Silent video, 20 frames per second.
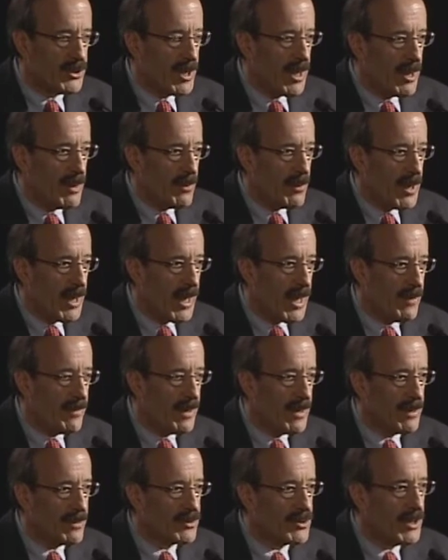we had the
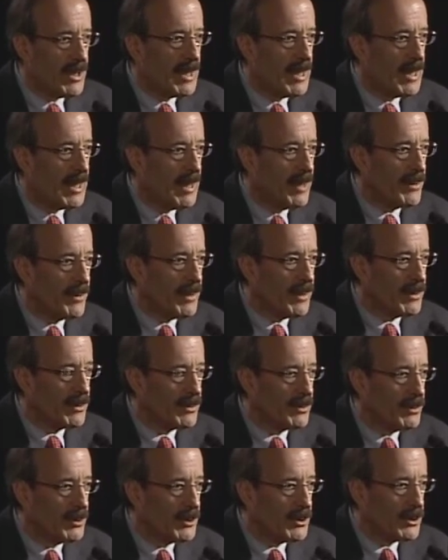Helsinki hearings,
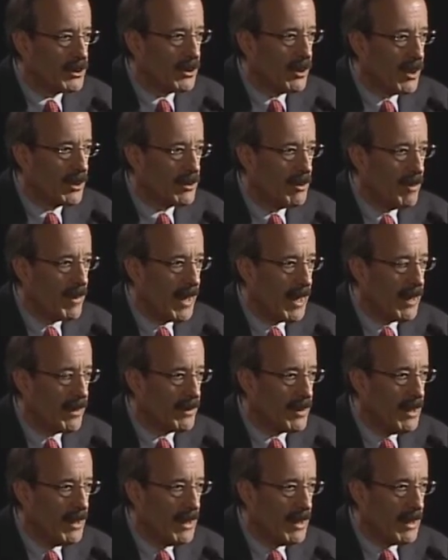which talked about
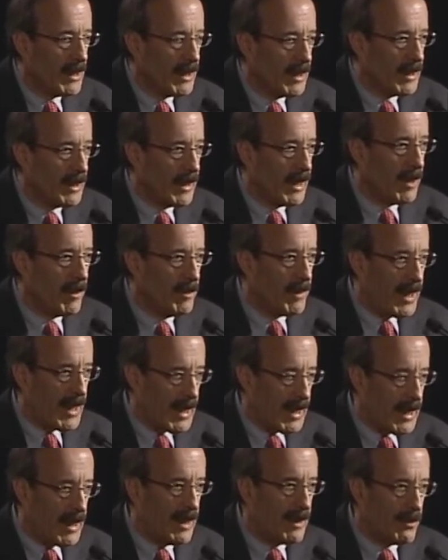
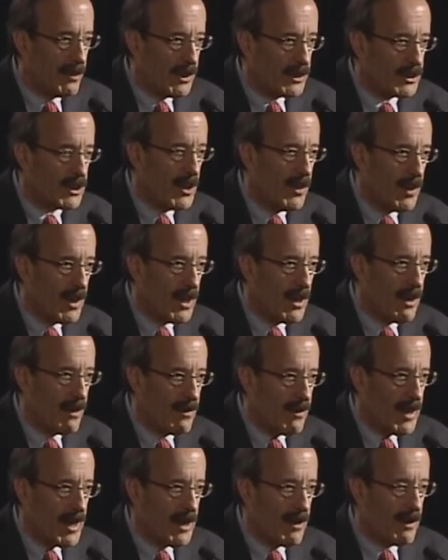Albania and what's going on
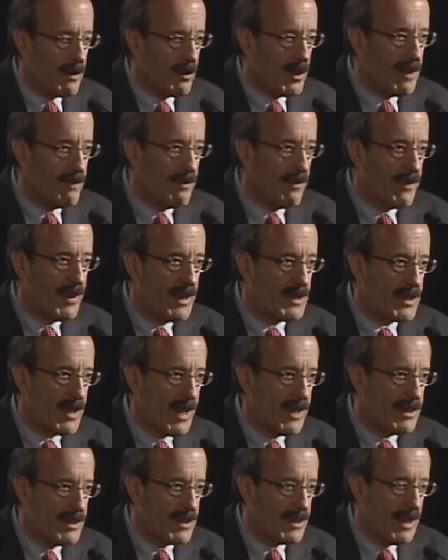there. And one of the things I
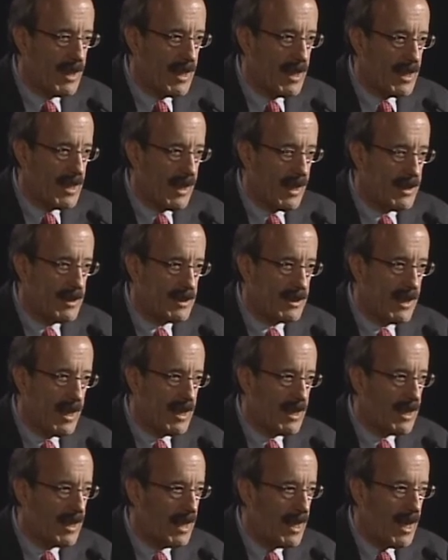said, and I say
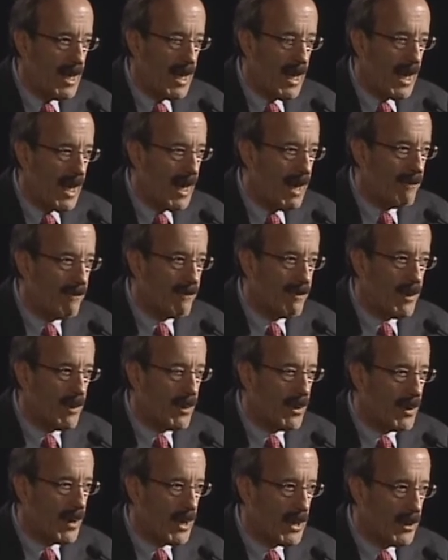it
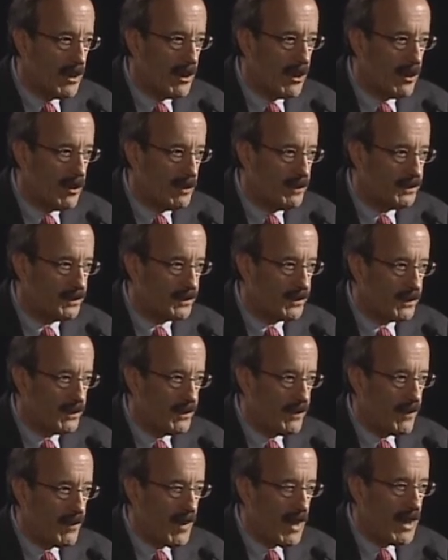everywhere I go,
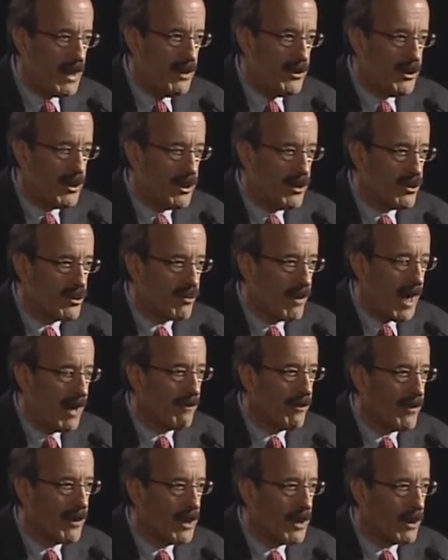you can travel
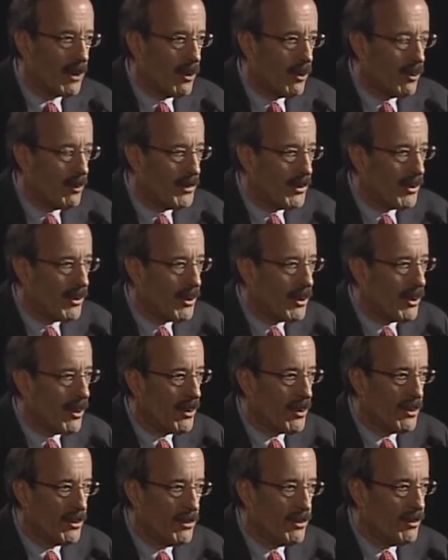the globe, you can go
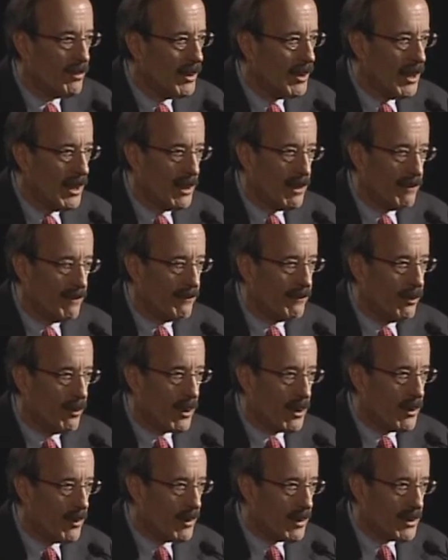to the four
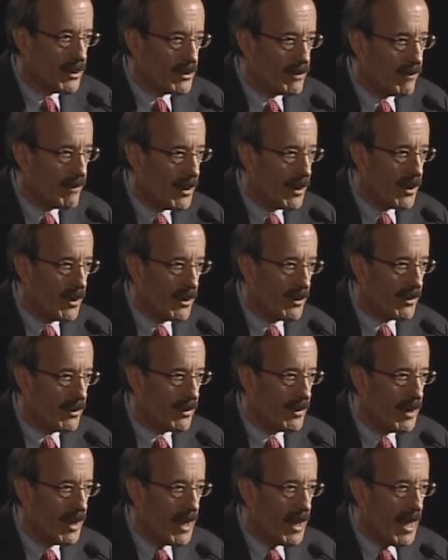corners of the earth,
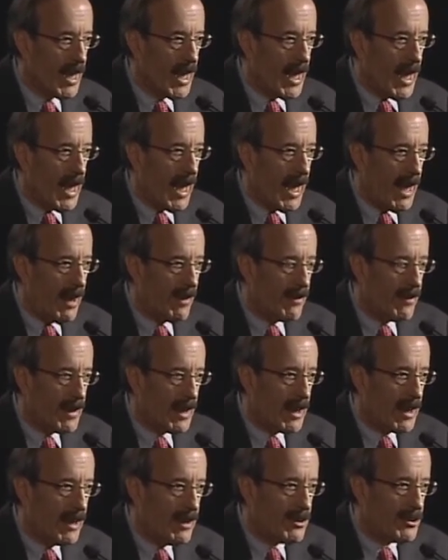and the
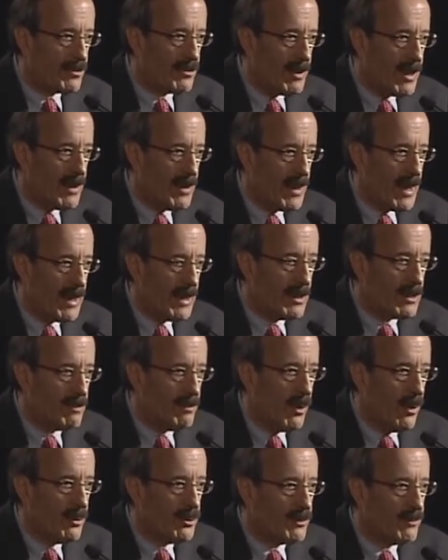country that is
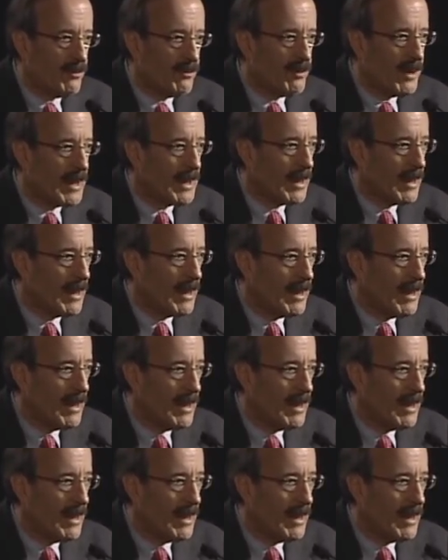most friendly